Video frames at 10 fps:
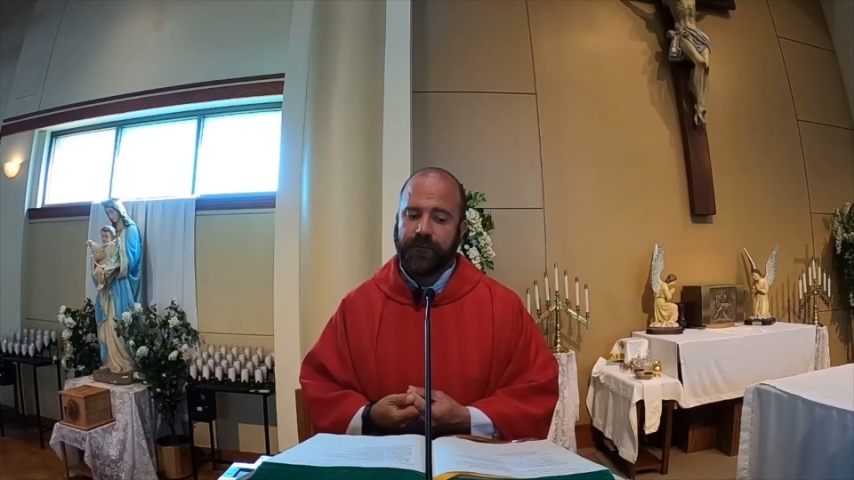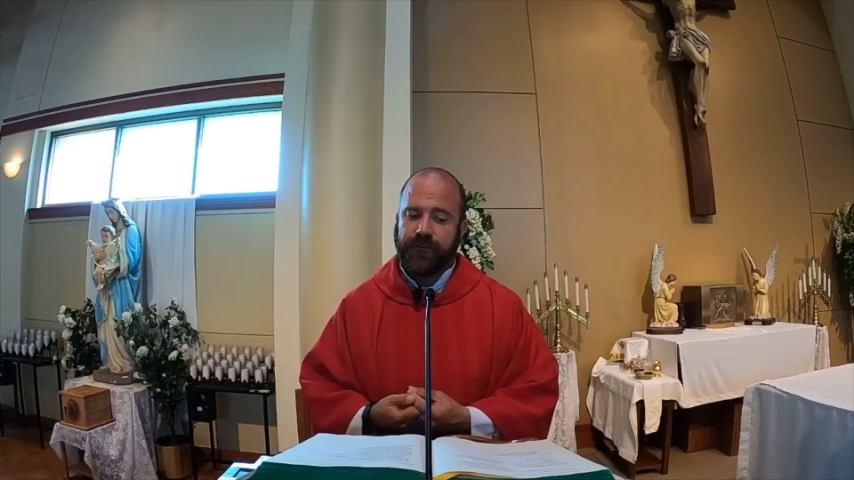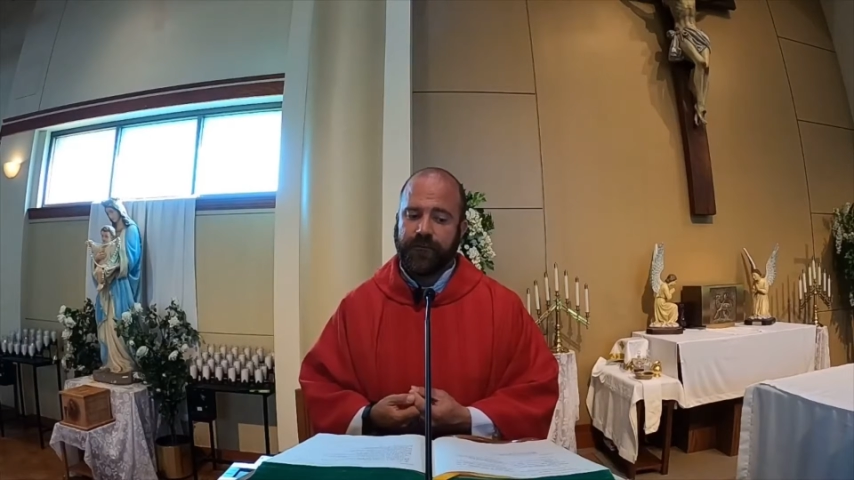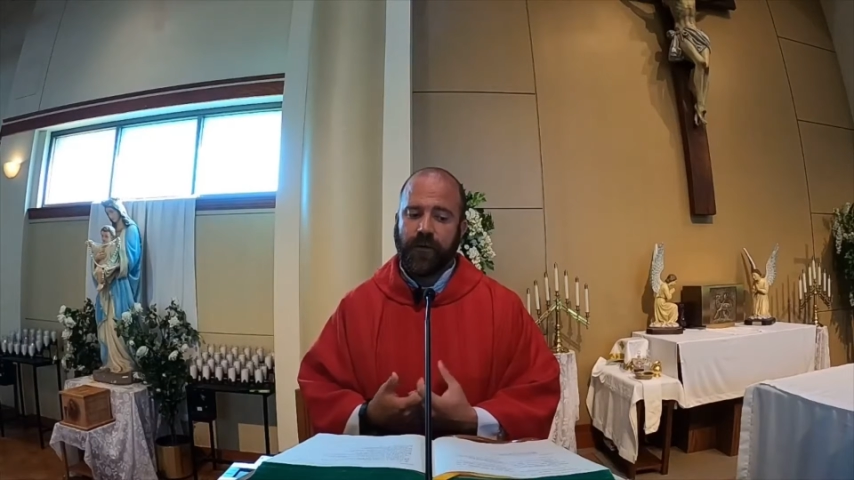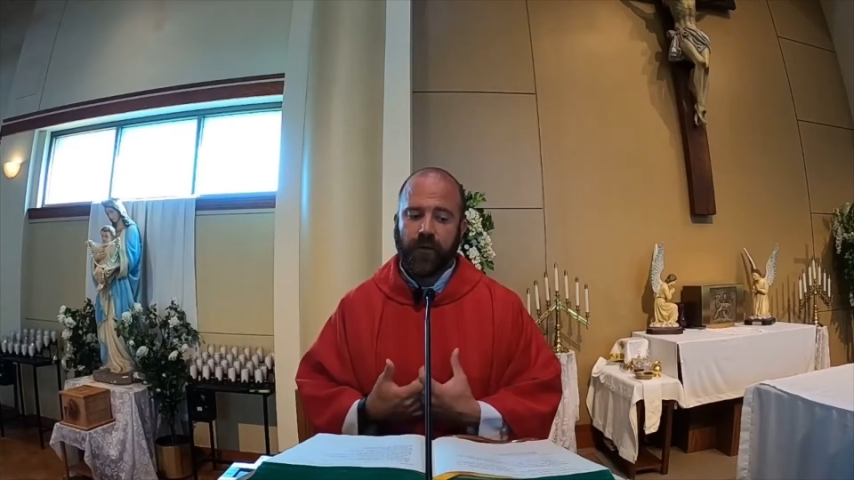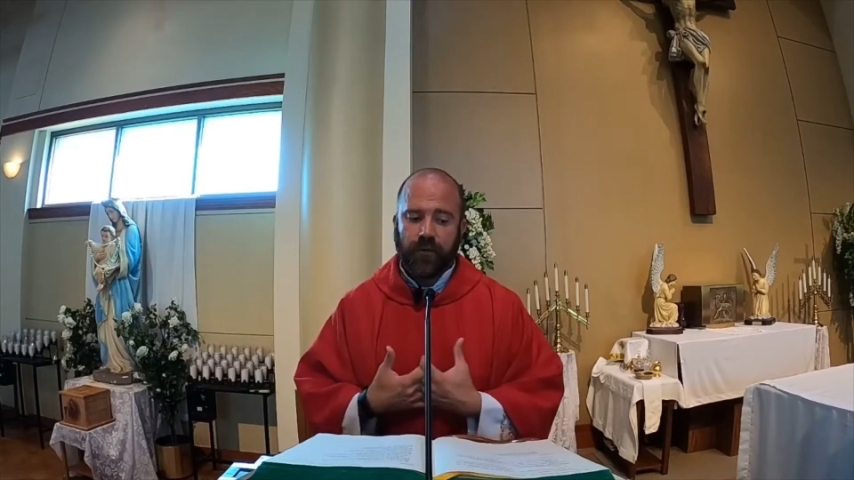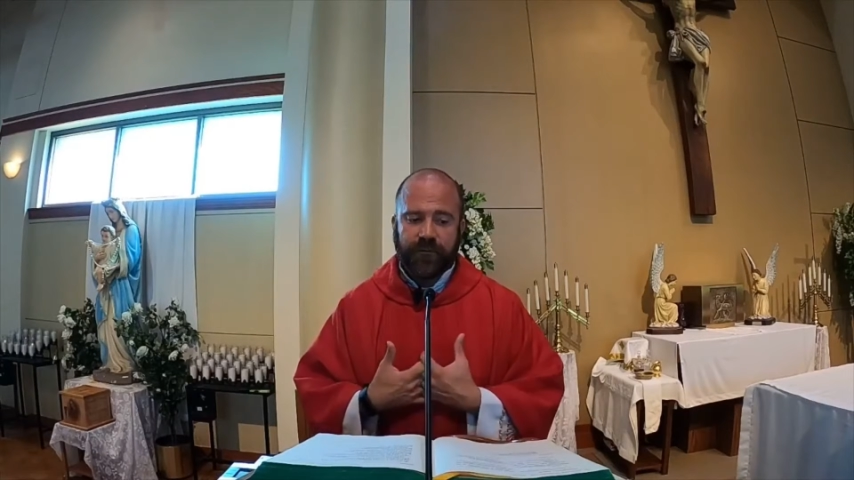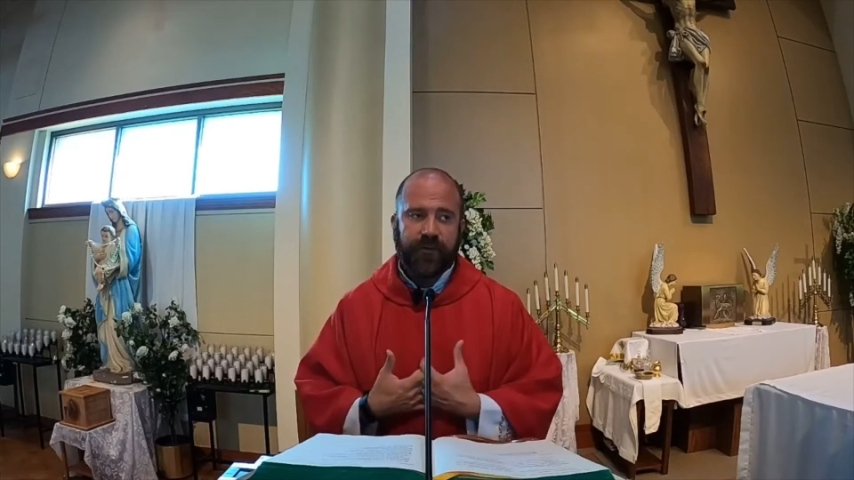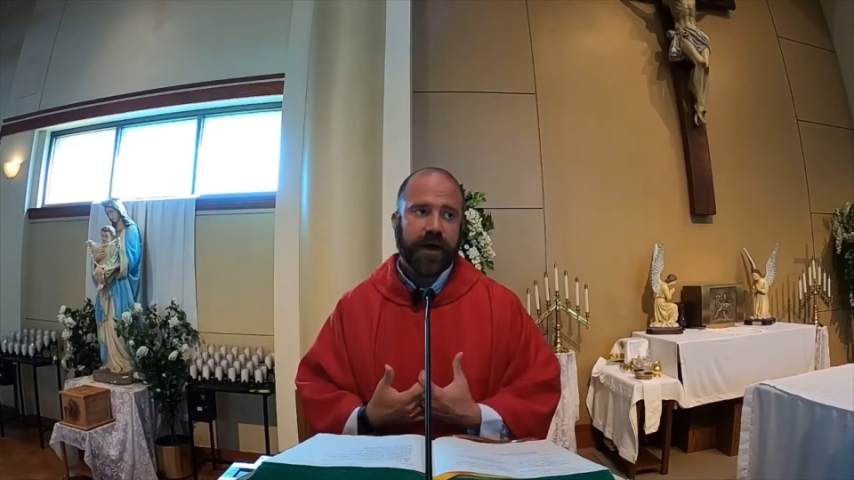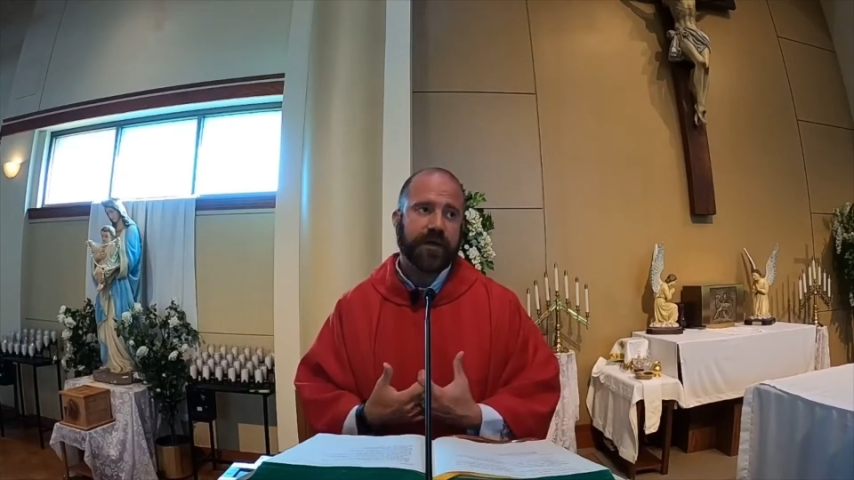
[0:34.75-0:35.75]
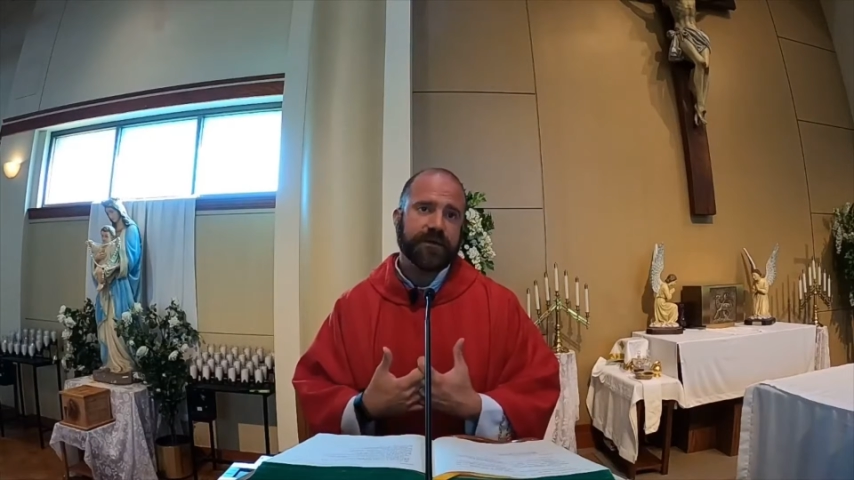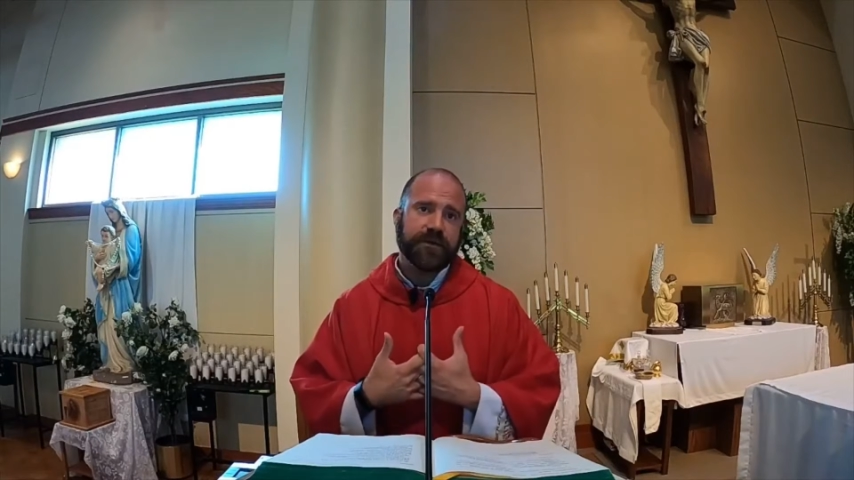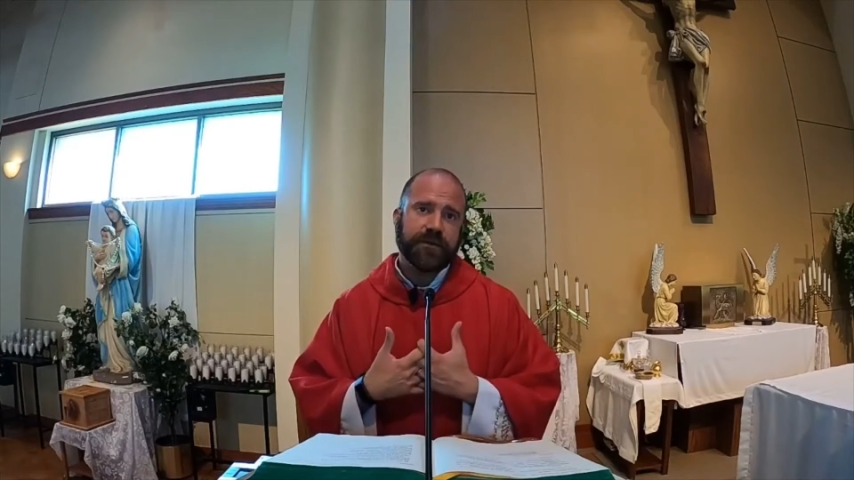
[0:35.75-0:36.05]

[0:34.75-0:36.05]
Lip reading: to hold fast